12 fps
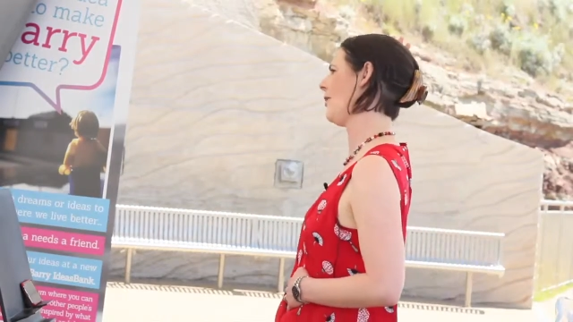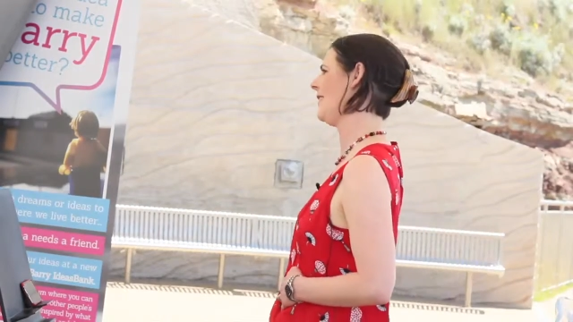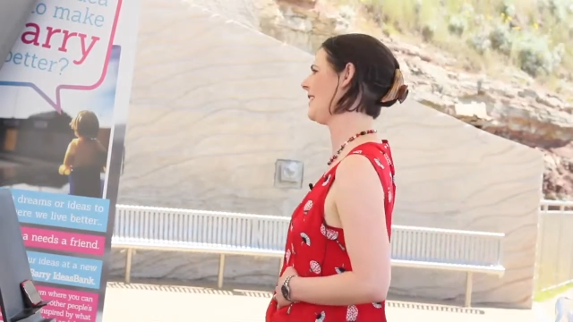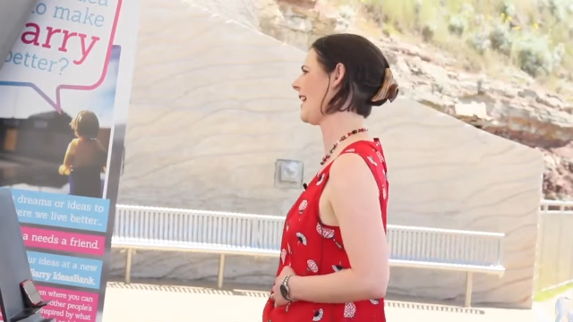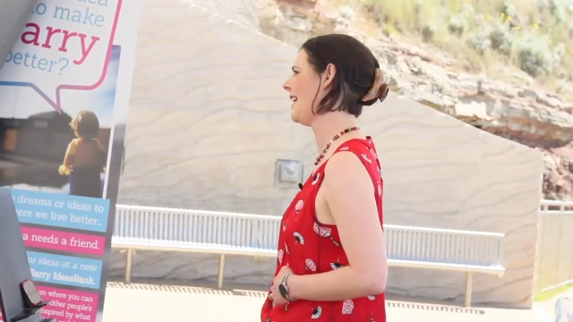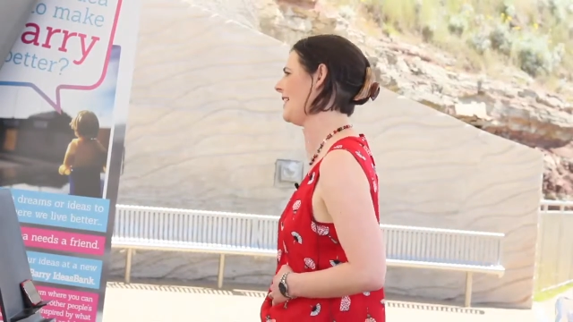do all
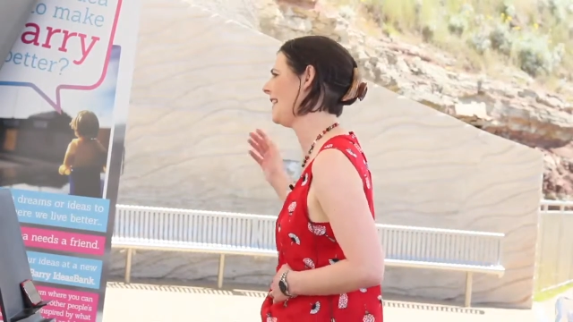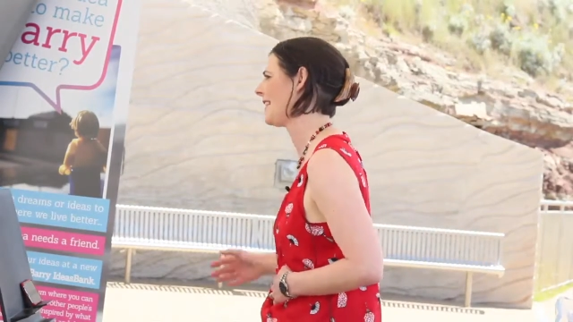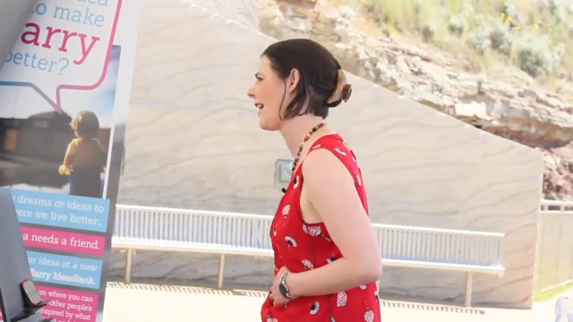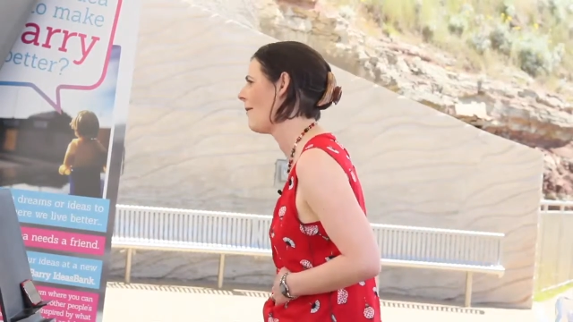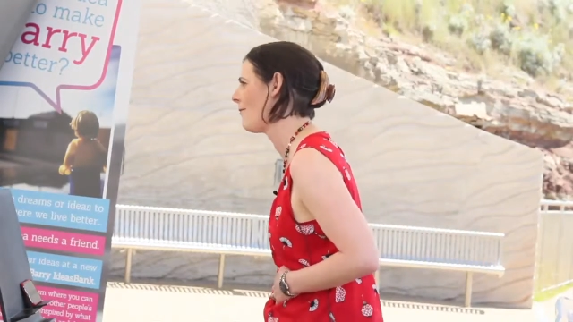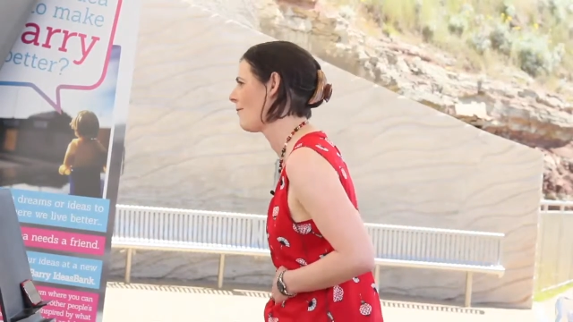these ideas
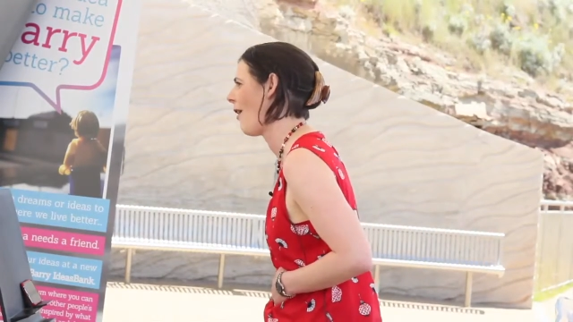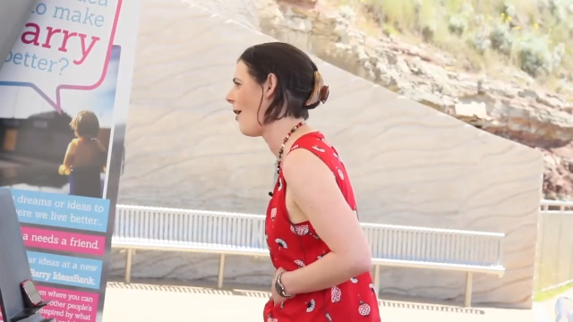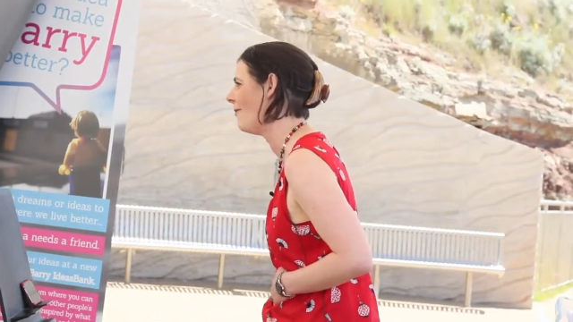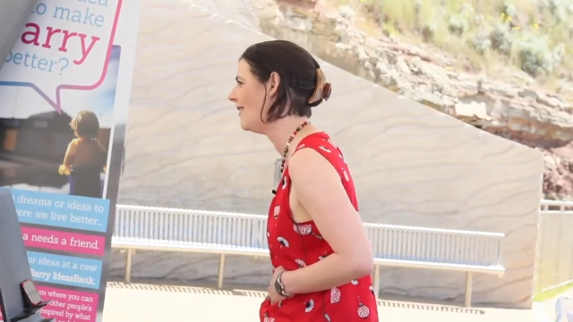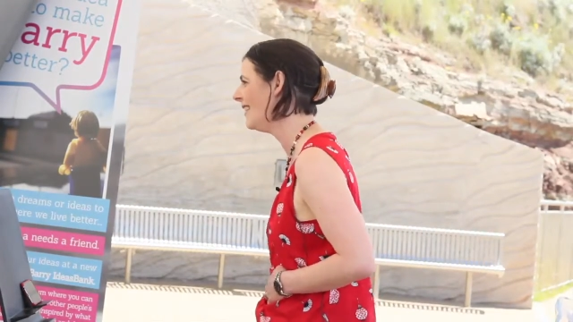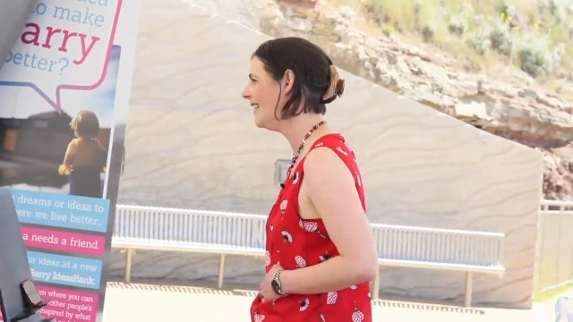come
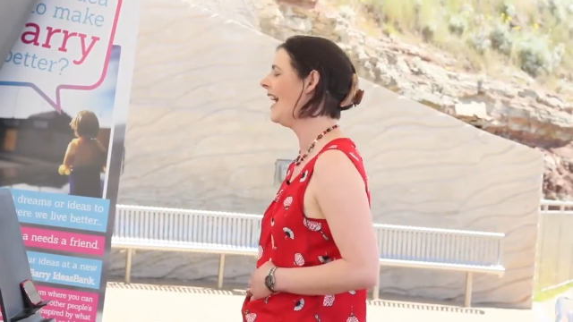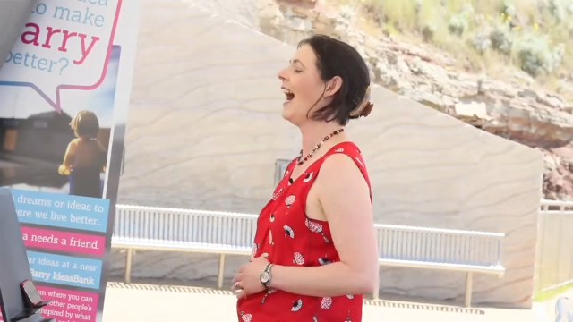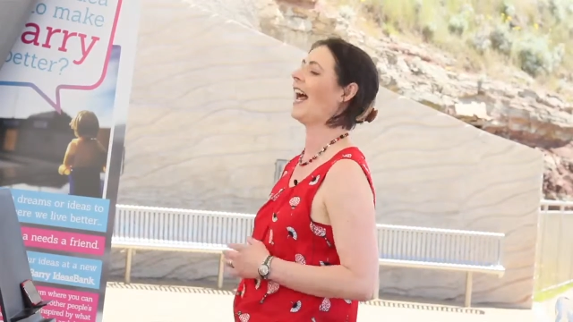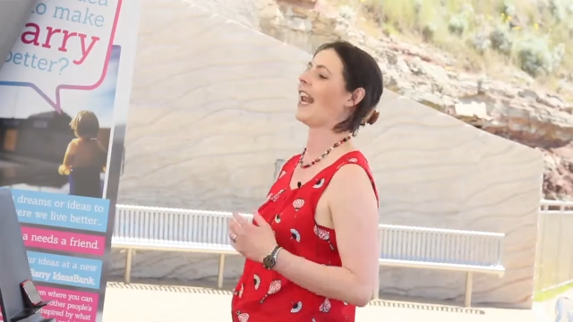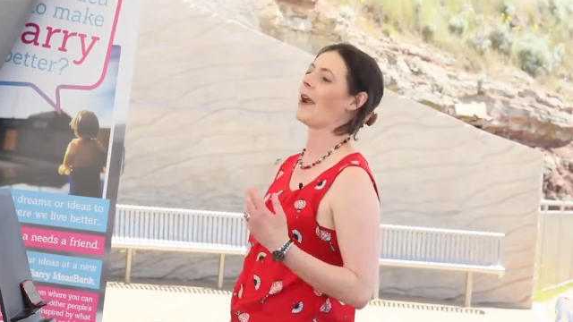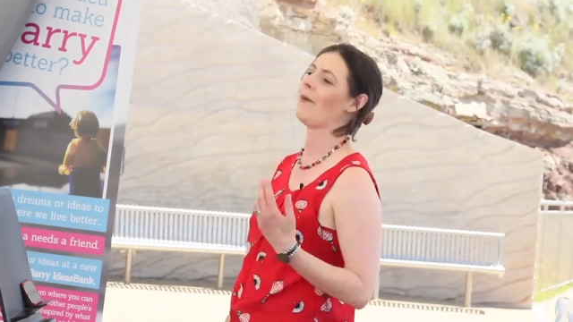from?
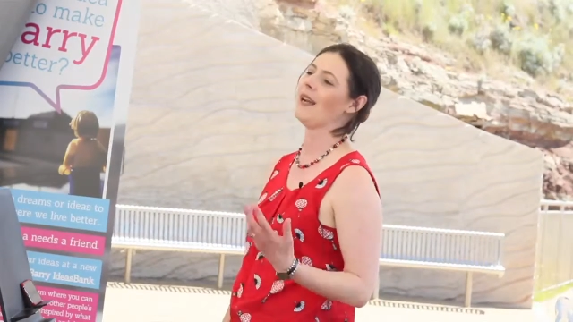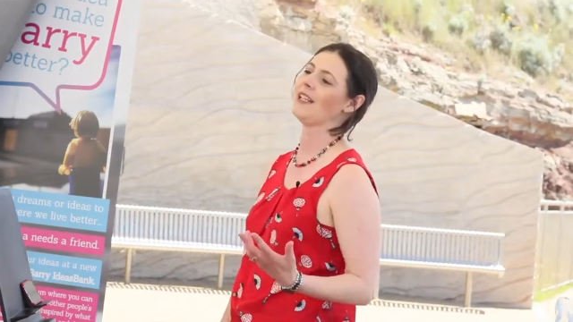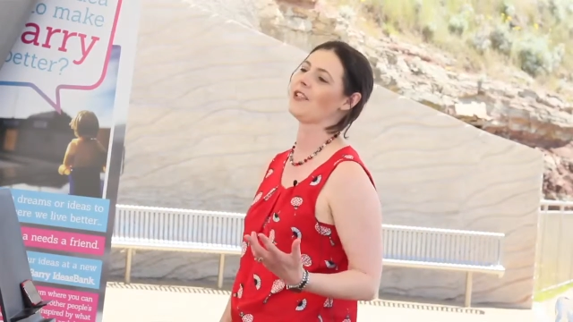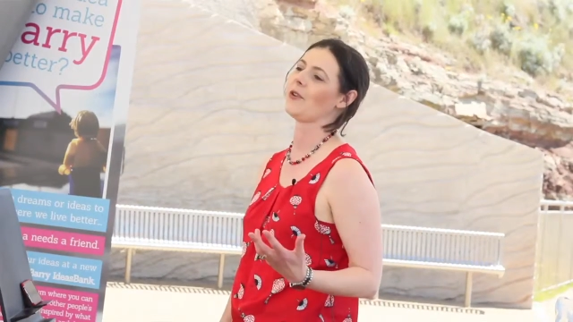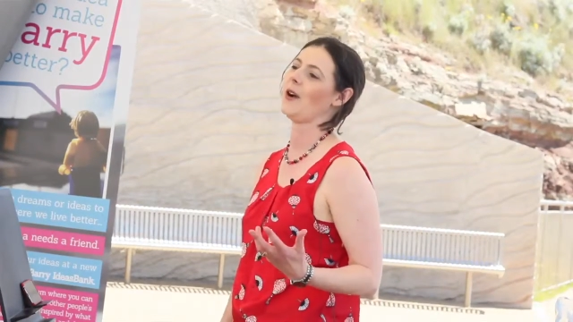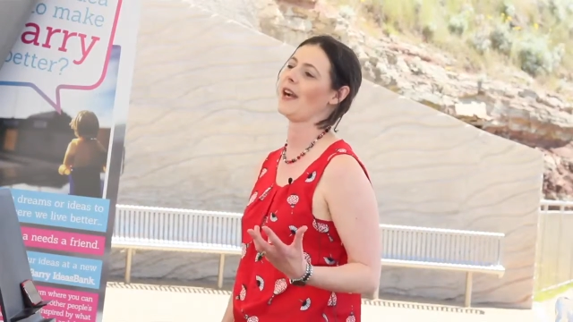And I
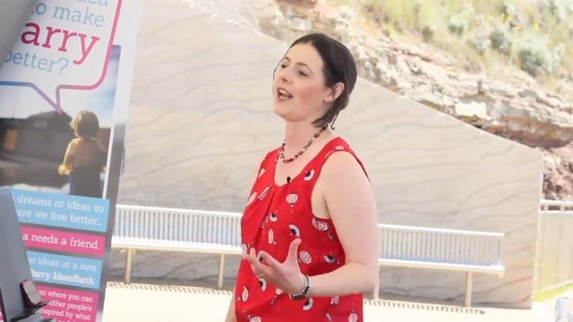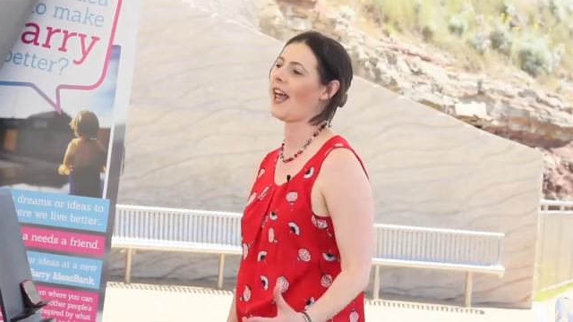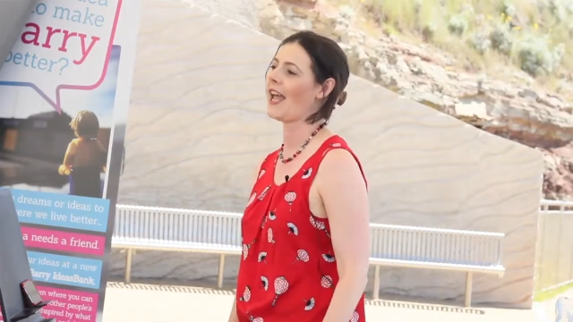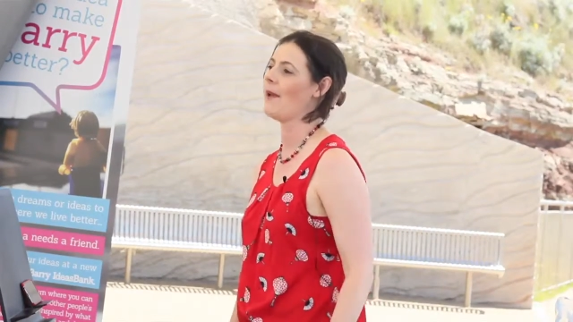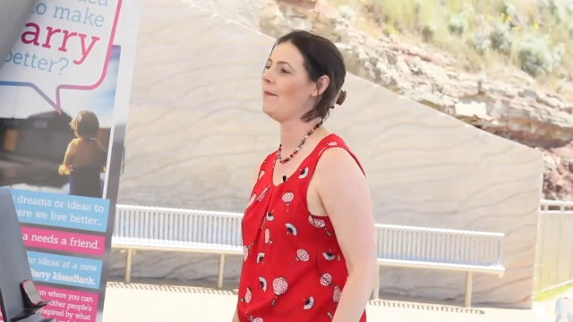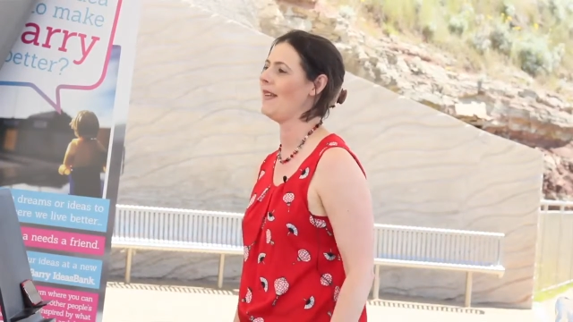went to a
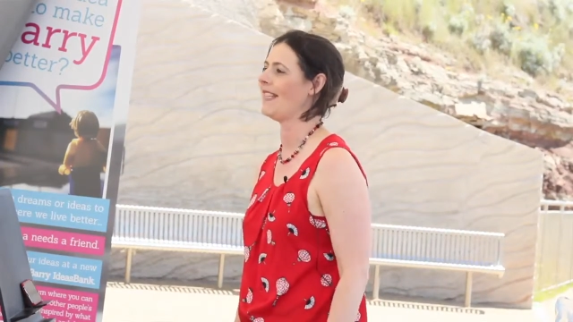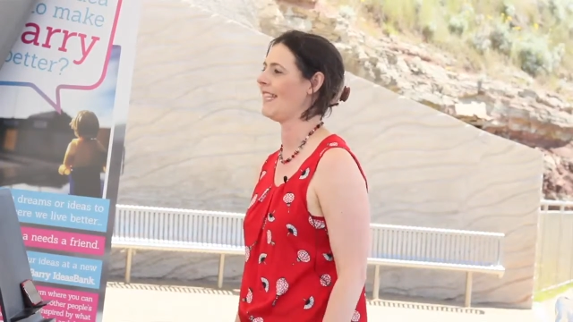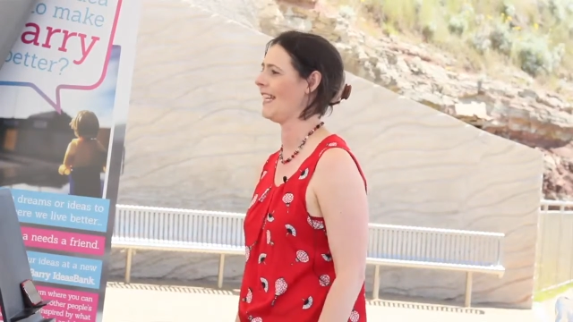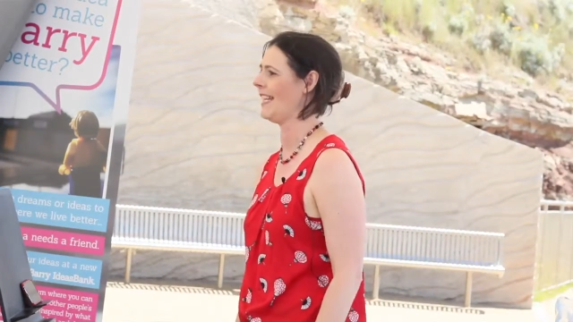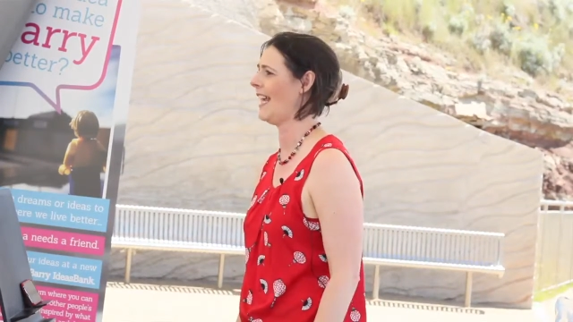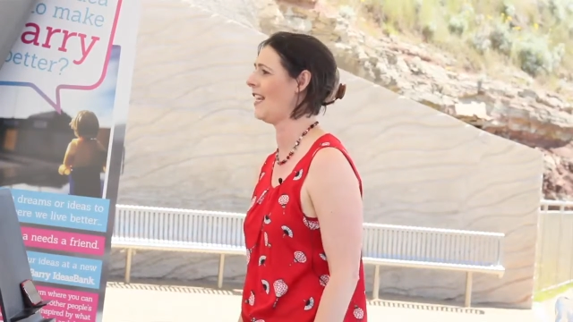client
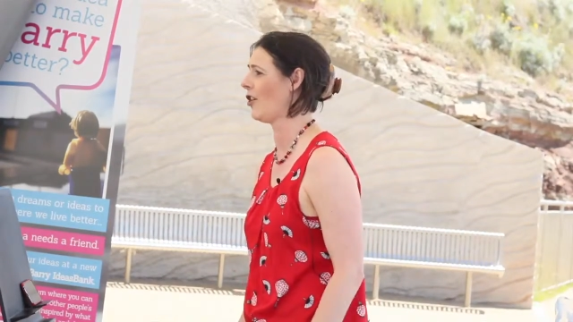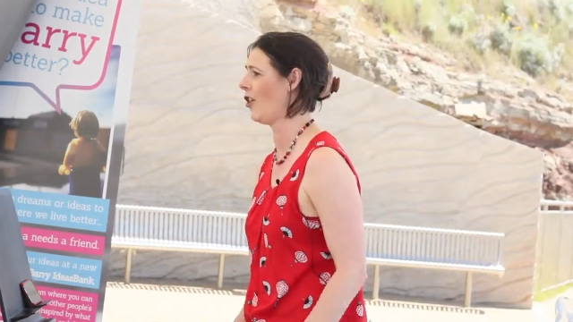meeting and they